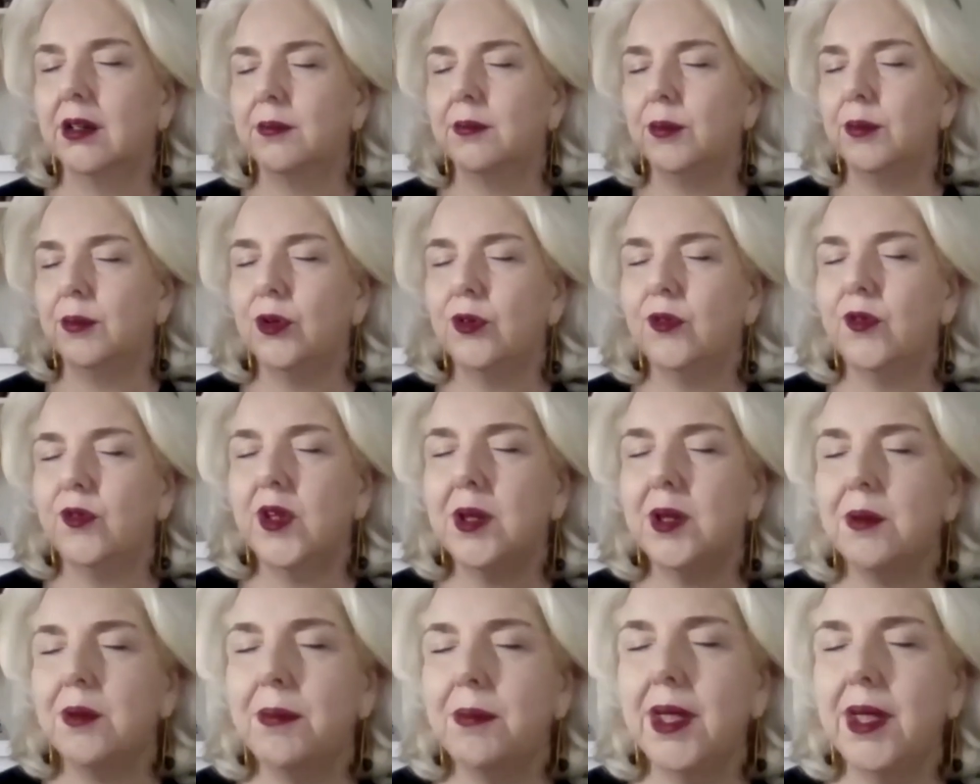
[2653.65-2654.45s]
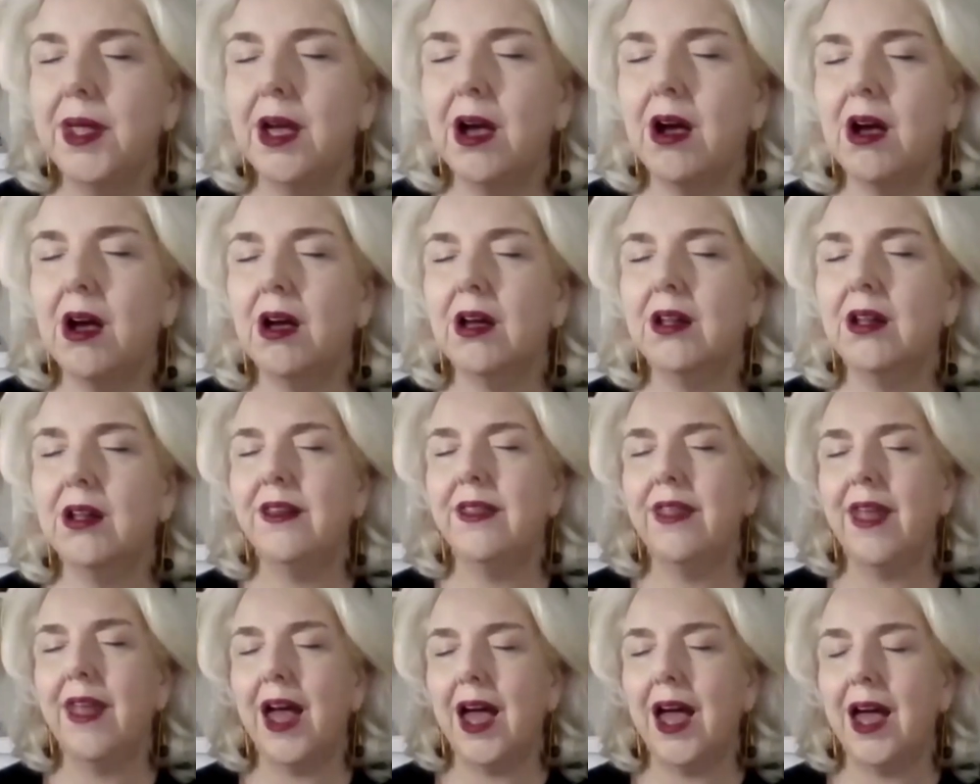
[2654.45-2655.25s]
moving
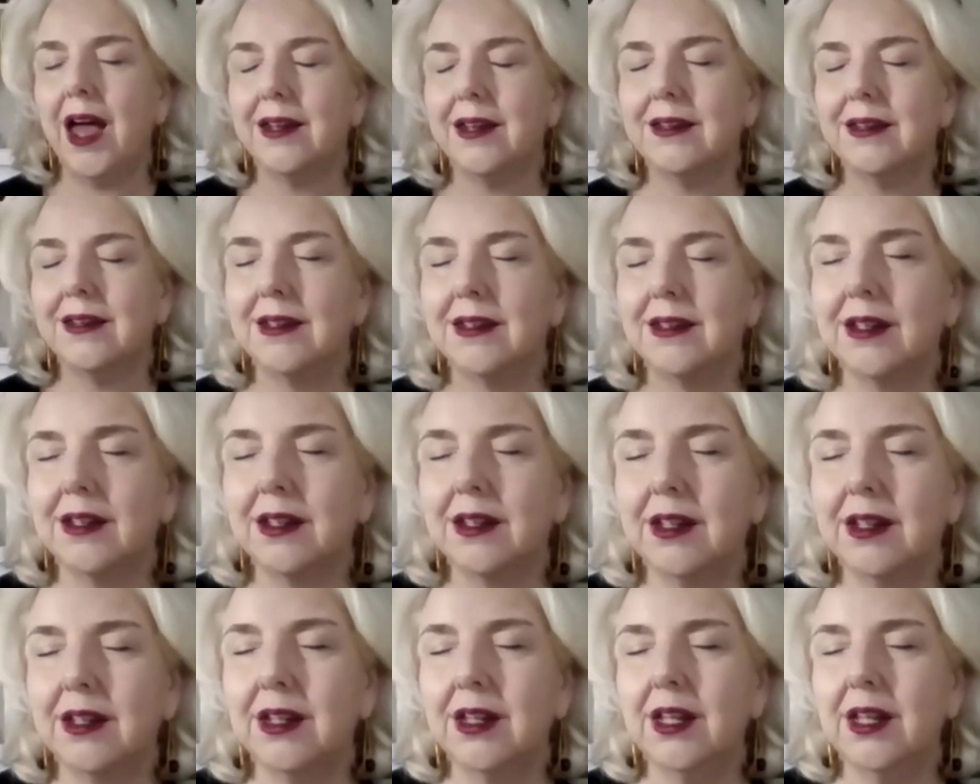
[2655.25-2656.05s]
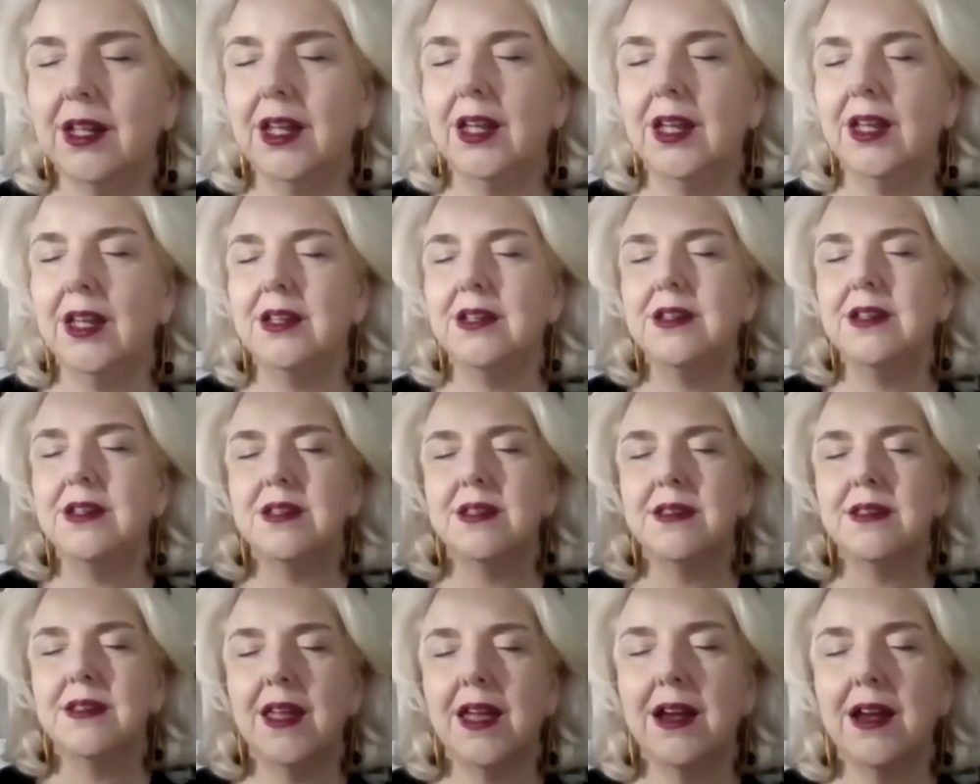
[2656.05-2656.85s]
beyond that
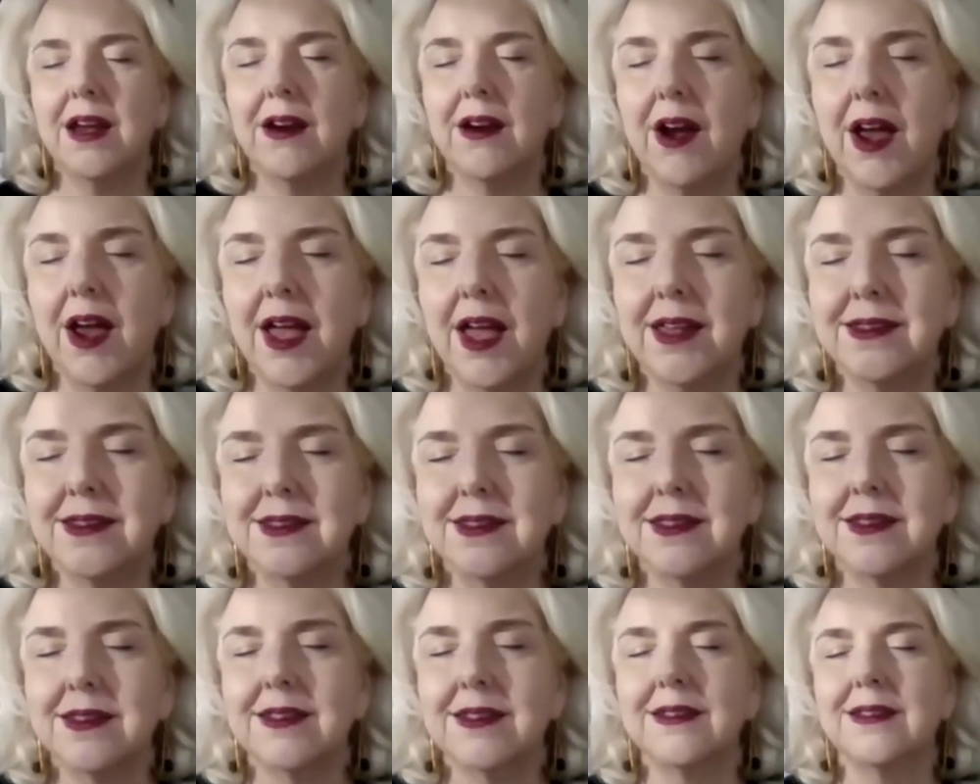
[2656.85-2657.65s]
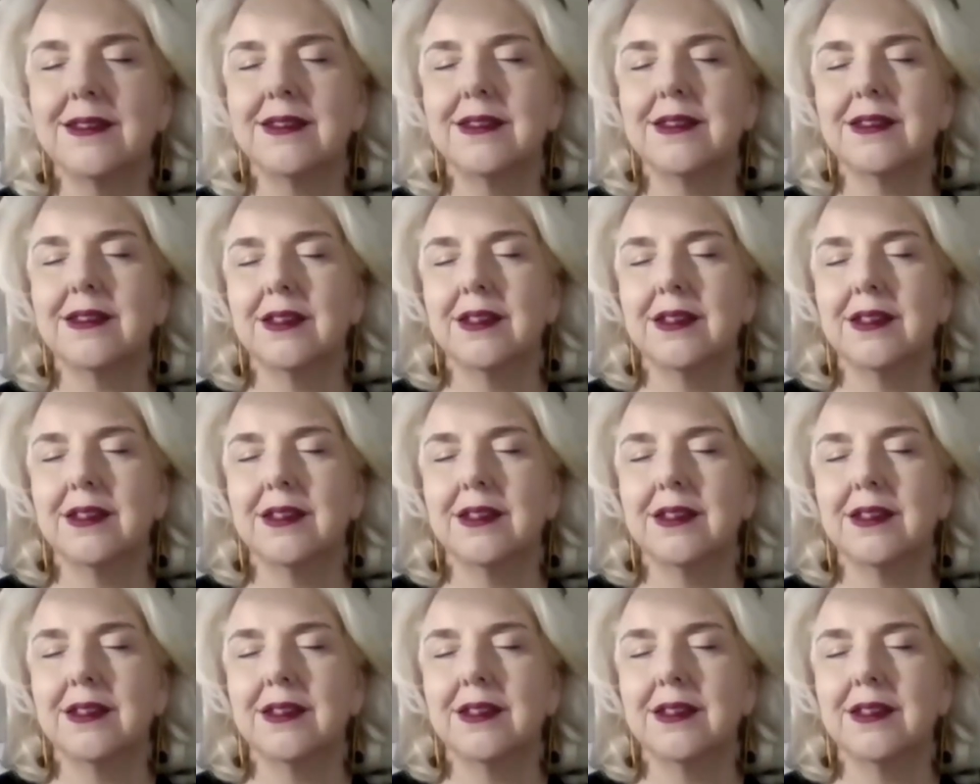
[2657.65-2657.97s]
into their essence,